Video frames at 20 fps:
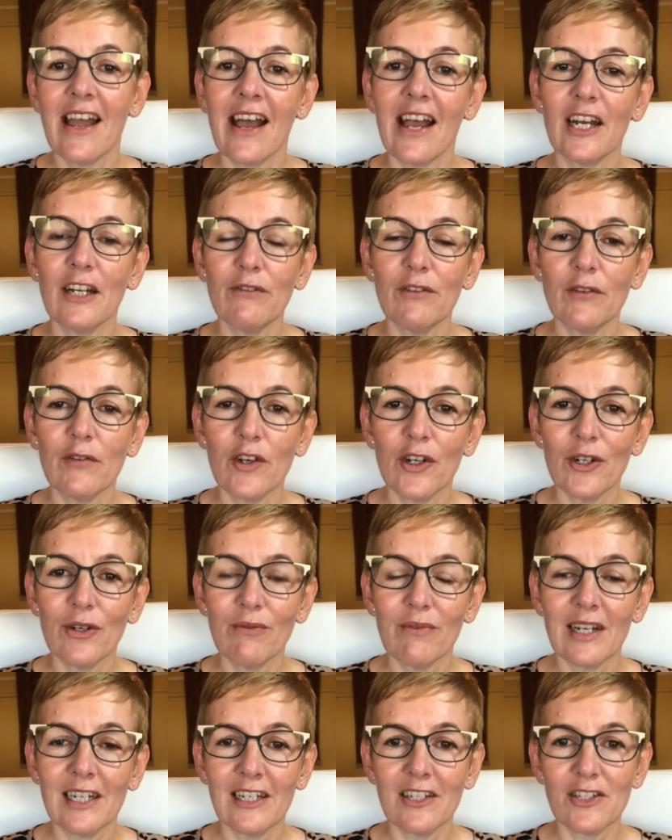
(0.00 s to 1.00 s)
And if you've got a
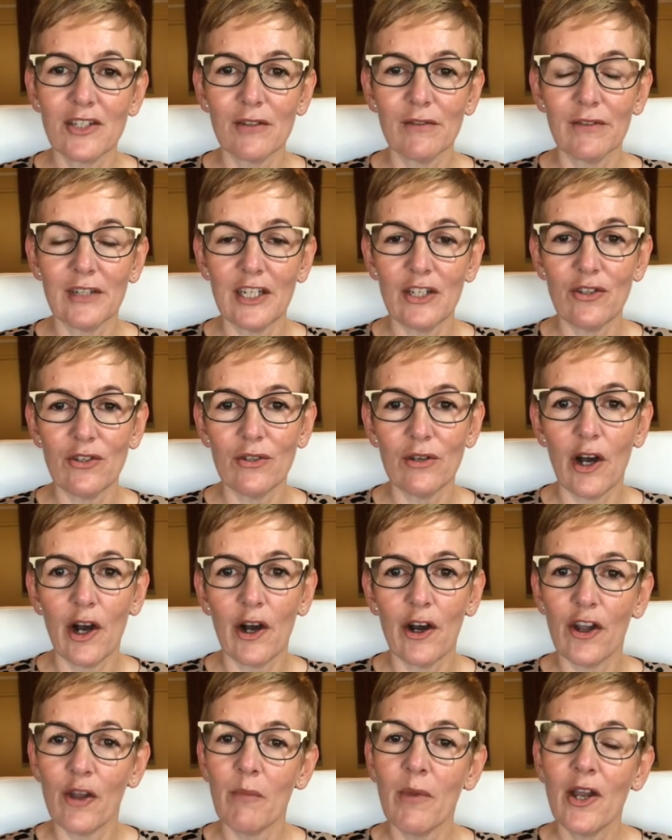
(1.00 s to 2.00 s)
relatively new
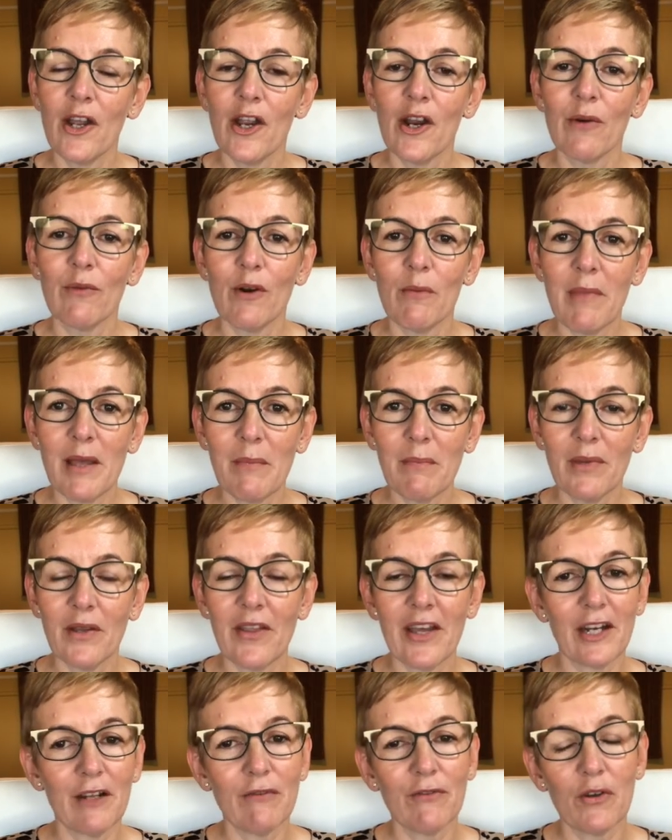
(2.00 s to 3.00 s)
home, remember
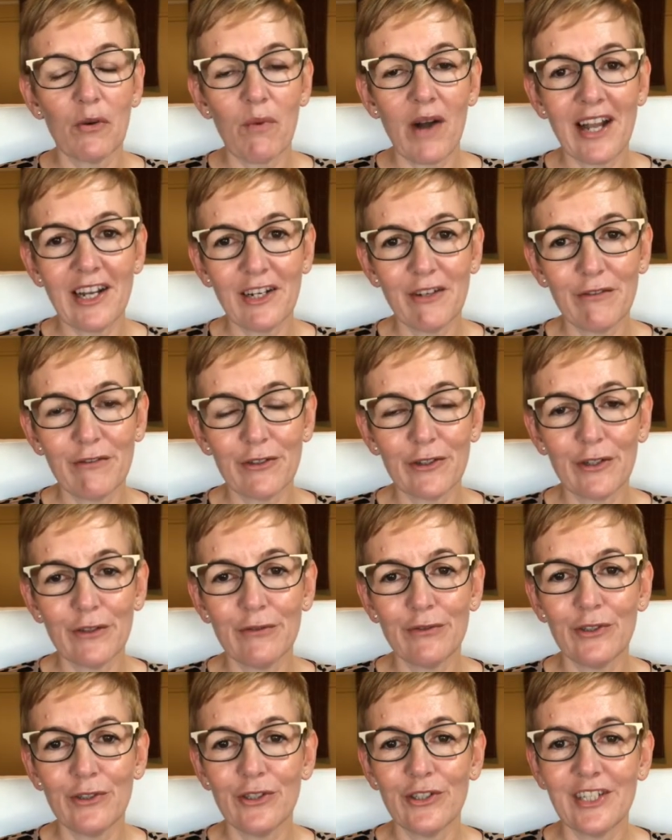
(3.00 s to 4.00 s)
that if you're waiting for a
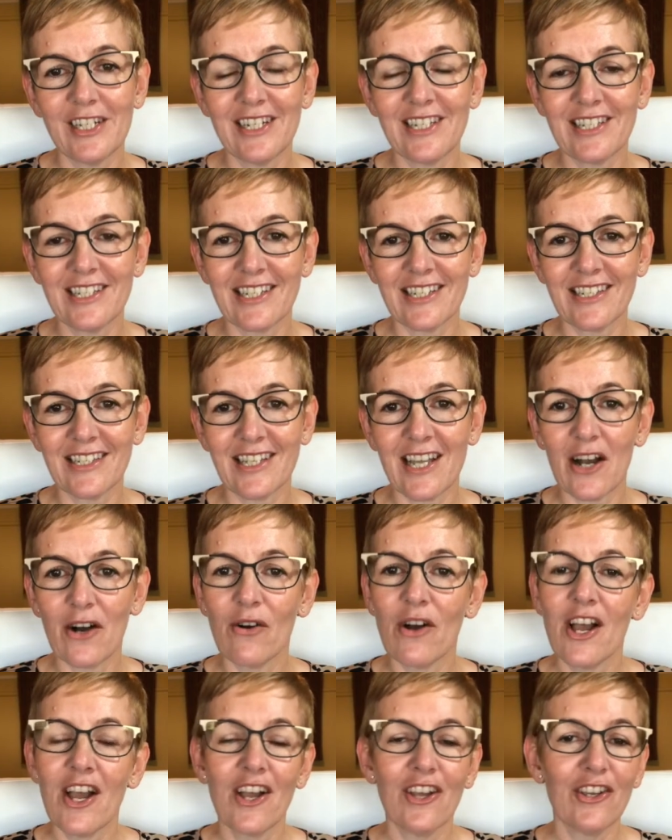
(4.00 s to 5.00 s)
few years to
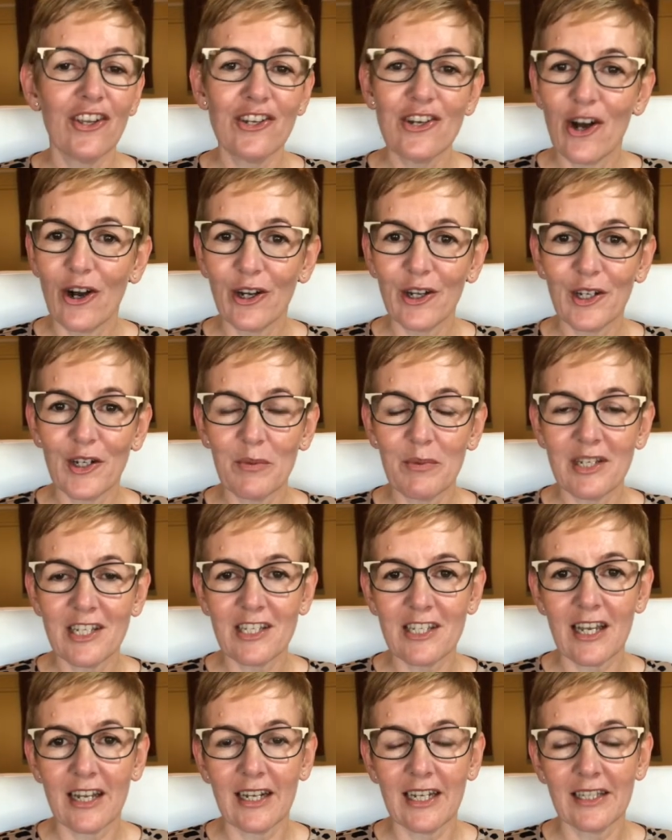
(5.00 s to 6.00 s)
sell, you're not going to be
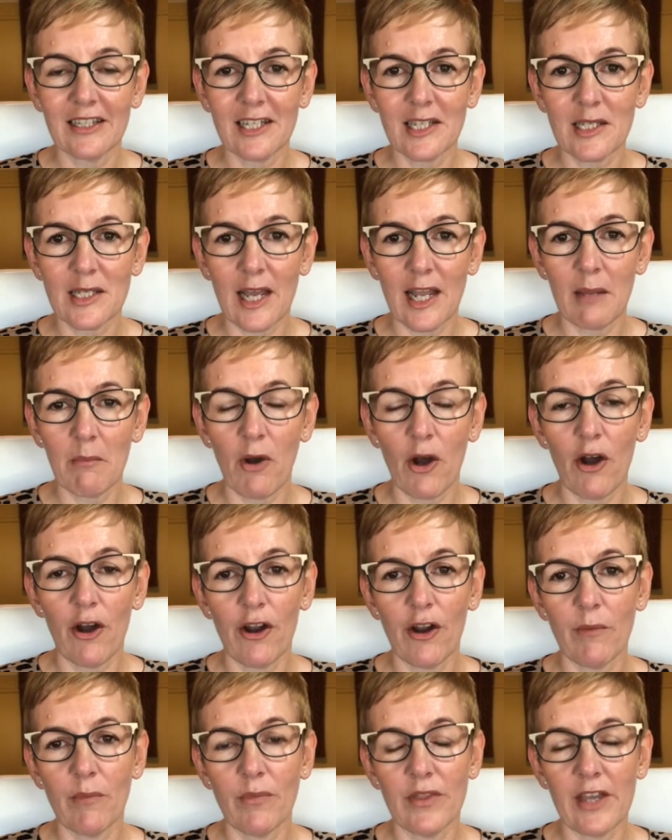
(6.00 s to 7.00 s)
selling the same
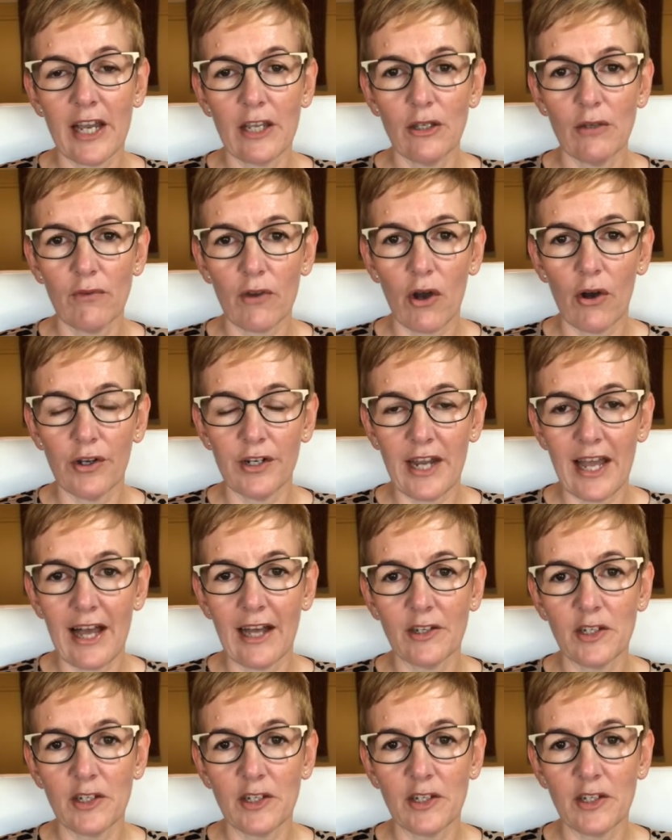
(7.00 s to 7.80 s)
home that you've got now.